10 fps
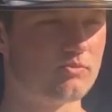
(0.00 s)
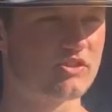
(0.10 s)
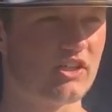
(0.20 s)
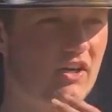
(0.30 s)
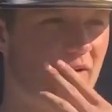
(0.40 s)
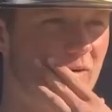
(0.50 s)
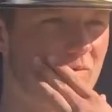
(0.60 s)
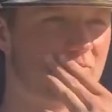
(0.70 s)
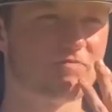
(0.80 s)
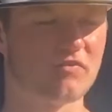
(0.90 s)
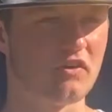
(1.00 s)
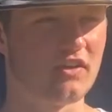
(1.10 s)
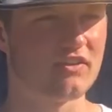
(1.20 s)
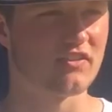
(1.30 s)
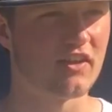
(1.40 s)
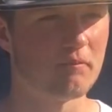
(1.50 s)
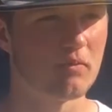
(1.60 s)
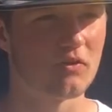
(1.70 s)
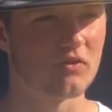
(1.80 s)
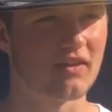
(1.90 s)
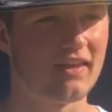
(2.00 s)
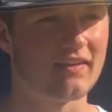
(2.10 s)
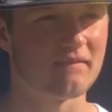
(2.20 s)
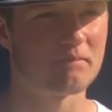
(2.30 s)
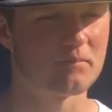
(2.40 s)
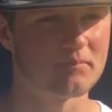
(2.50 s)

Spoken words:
So for example, like